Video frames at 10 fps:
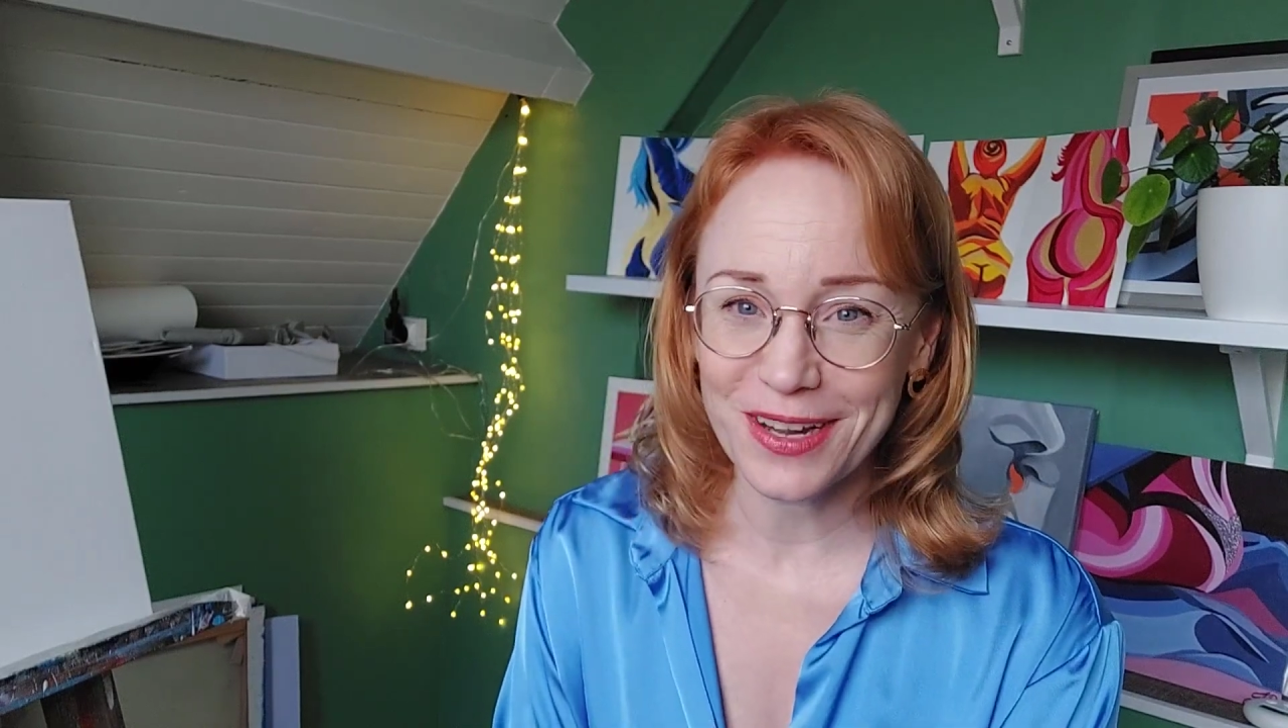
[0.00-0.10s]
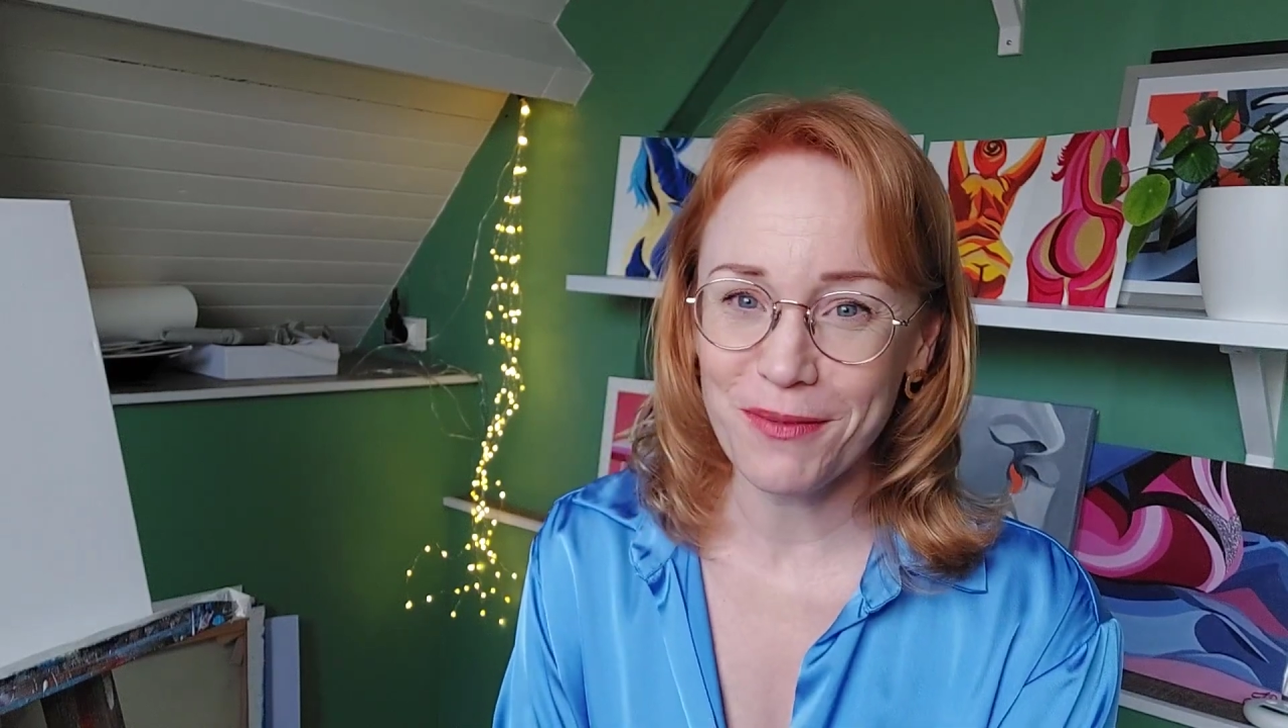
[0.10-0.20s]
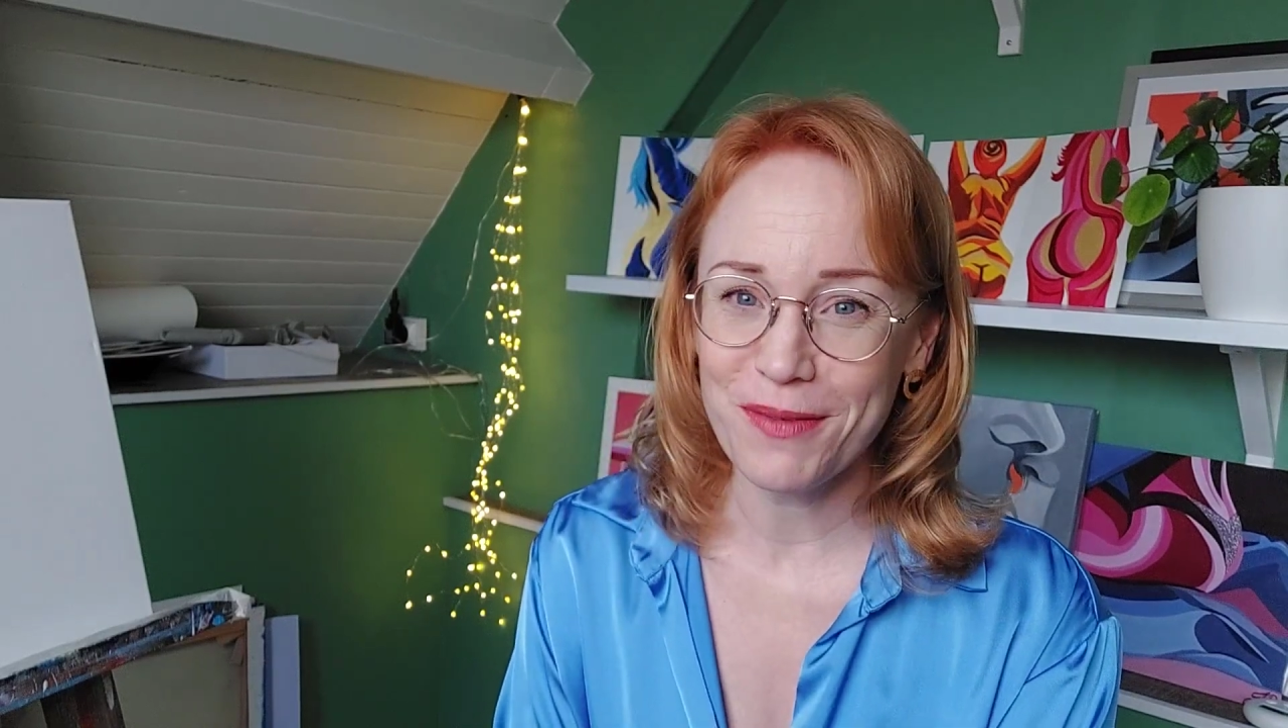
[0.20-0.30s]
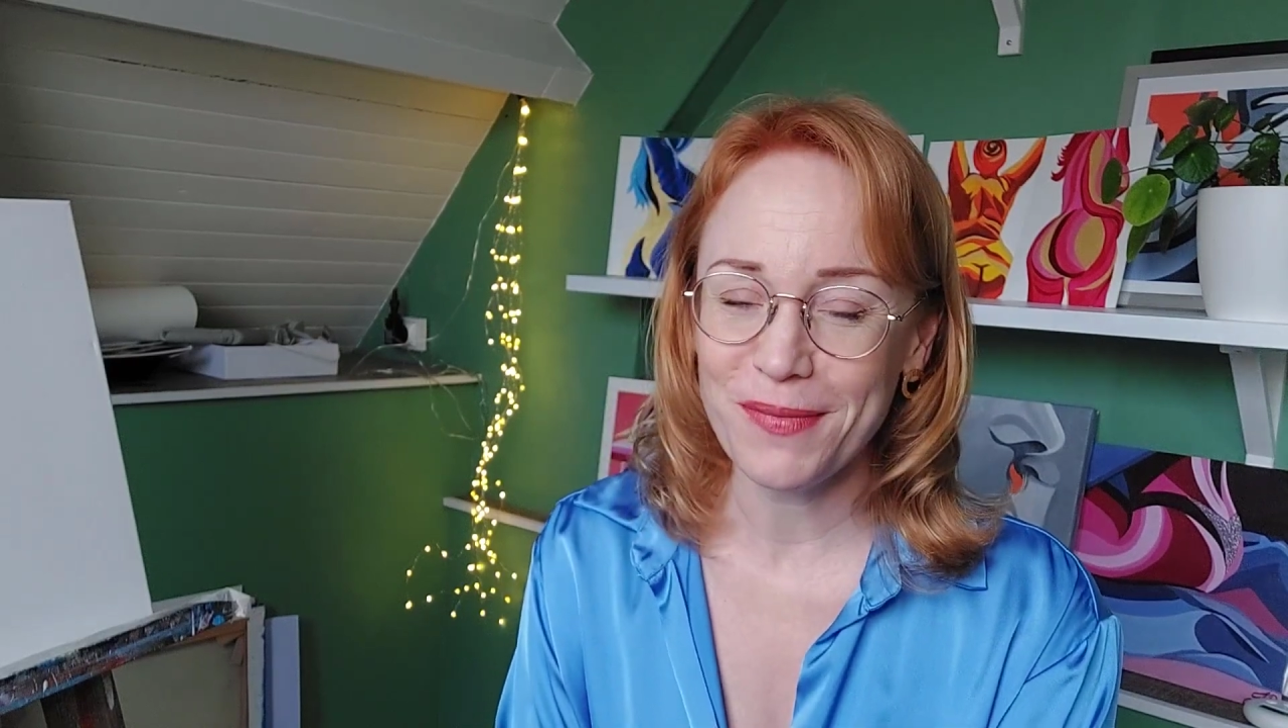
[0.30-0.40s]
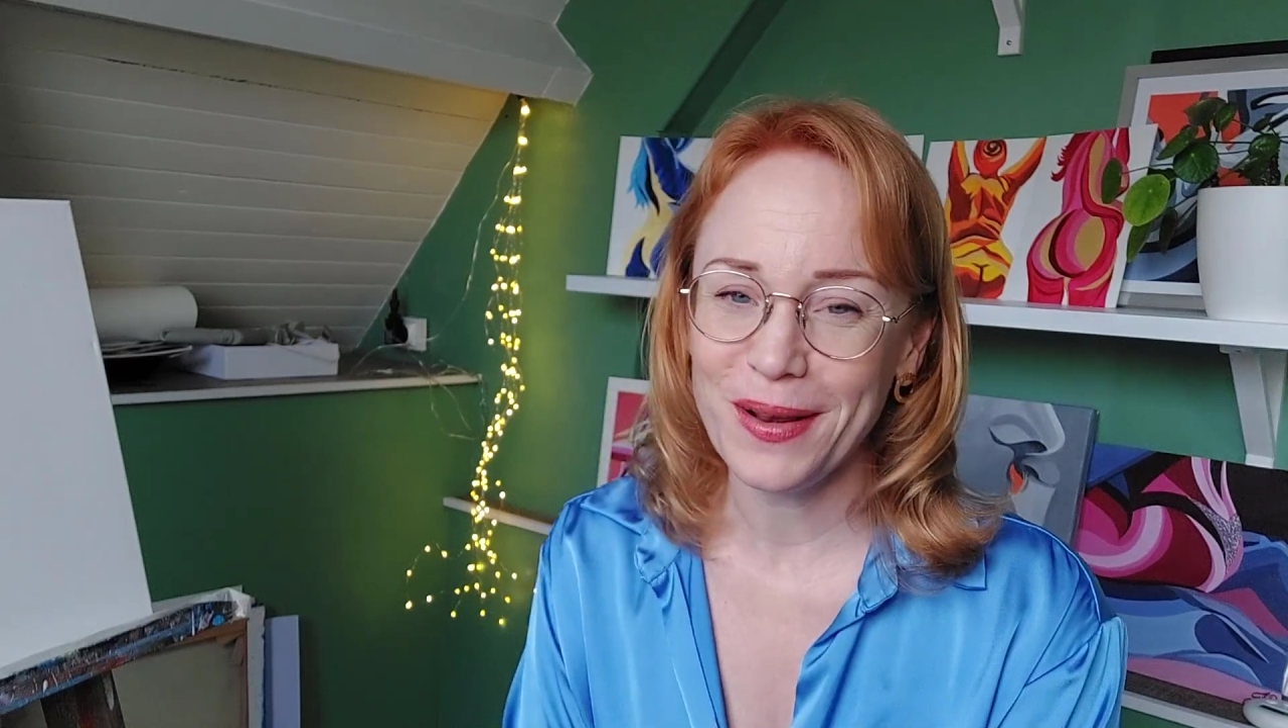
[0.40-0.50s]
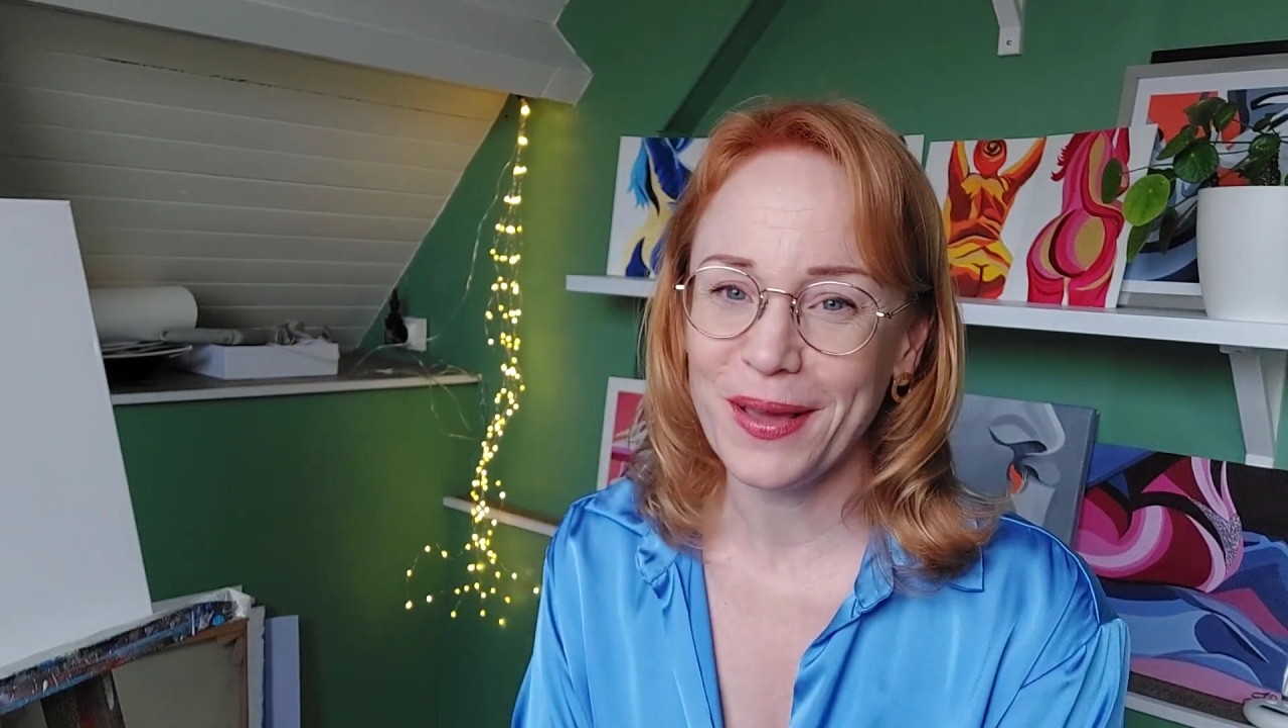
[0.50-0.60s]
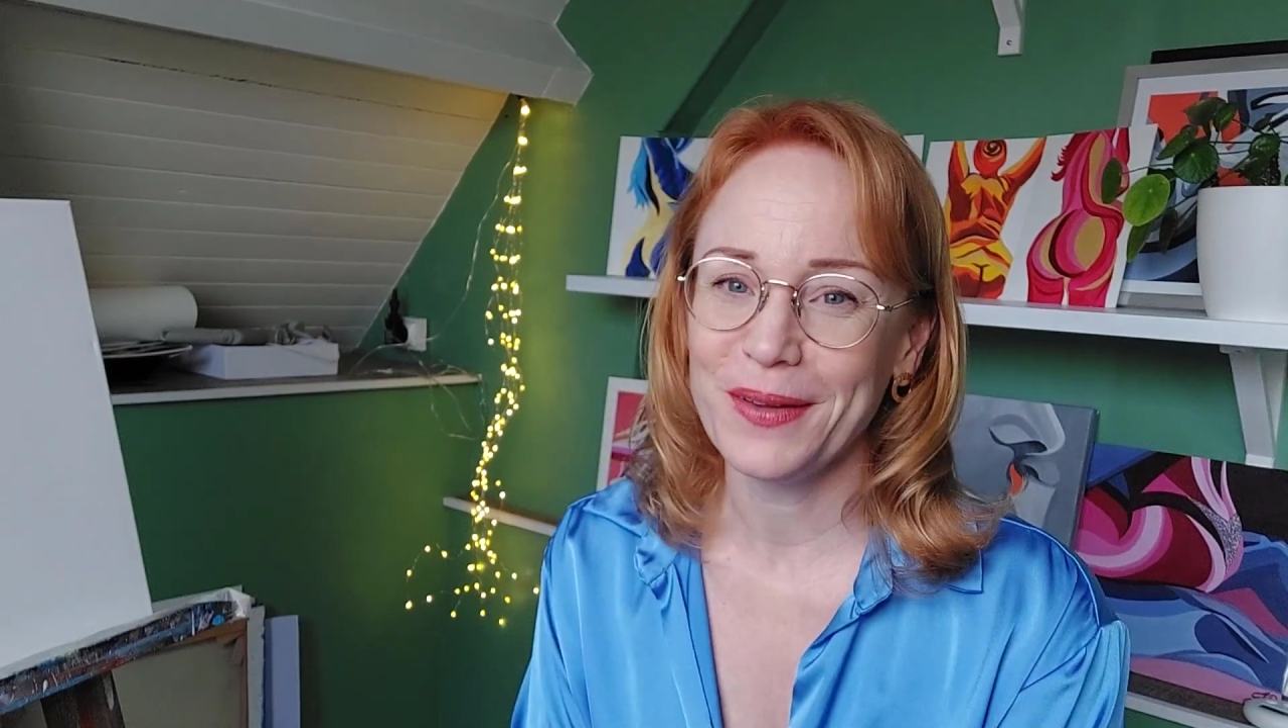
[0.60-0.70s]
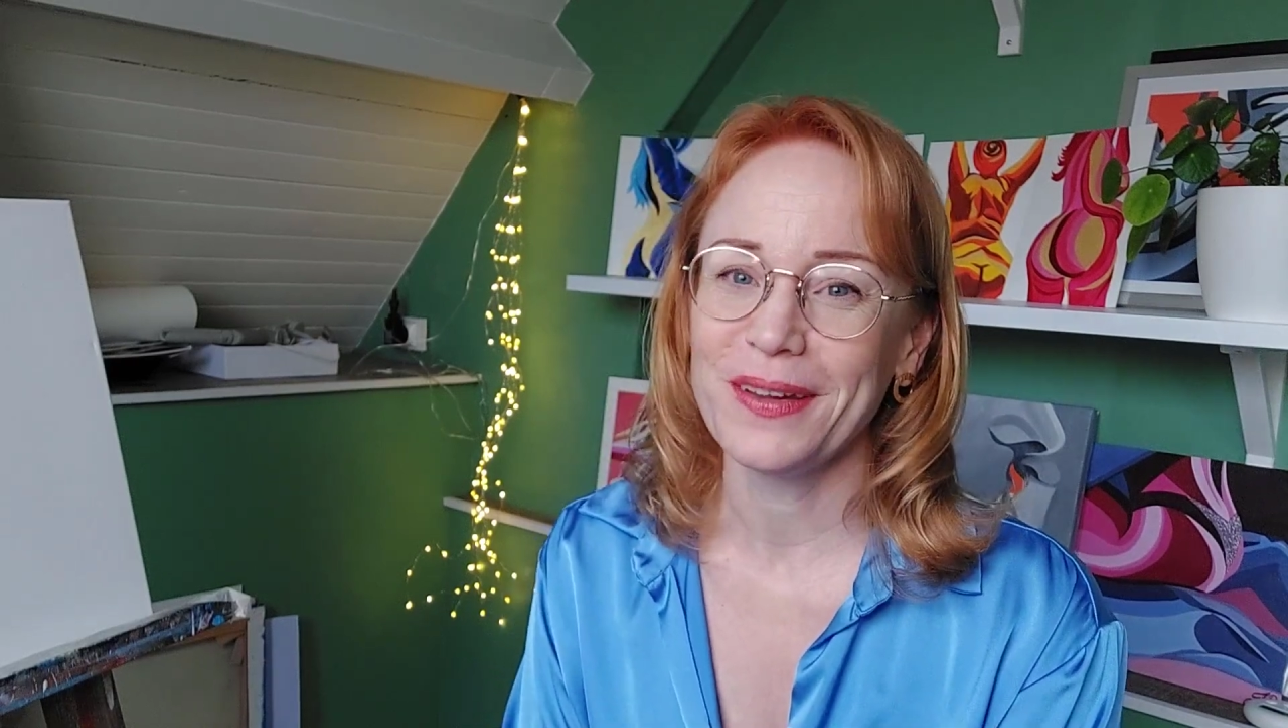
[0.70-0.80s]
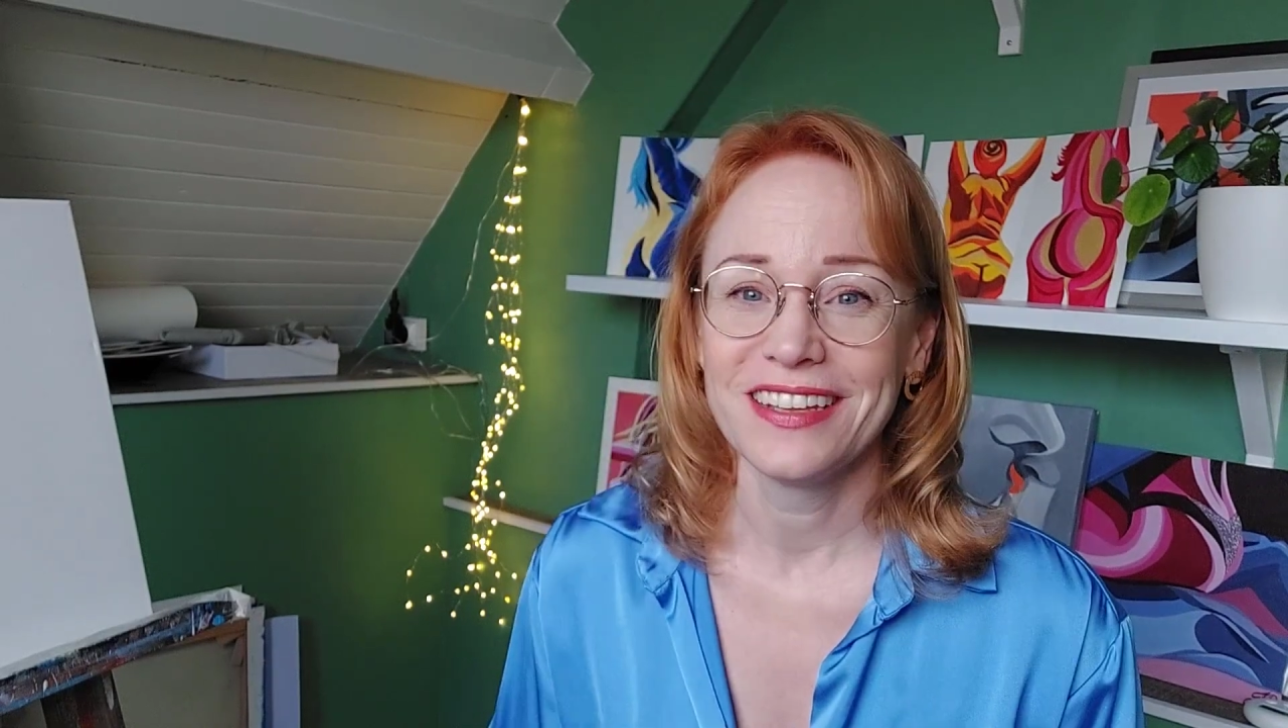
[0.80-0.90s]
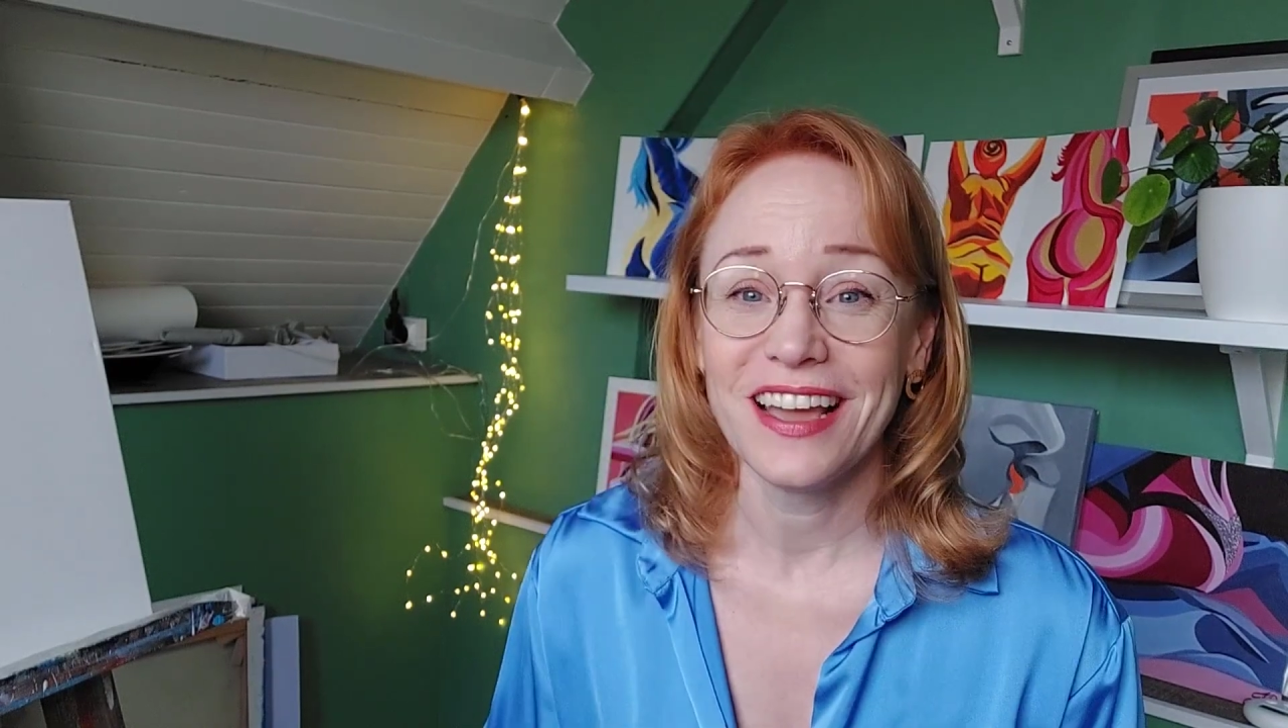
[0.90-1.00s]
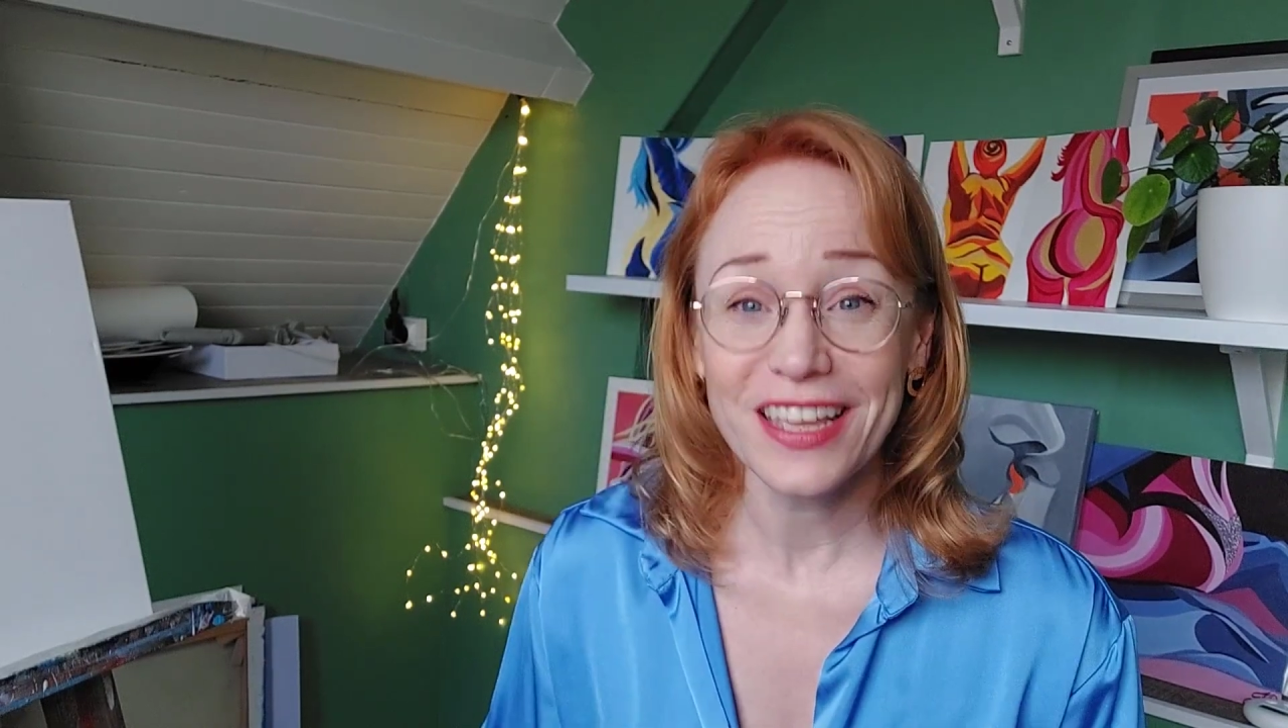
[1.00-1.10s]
comment below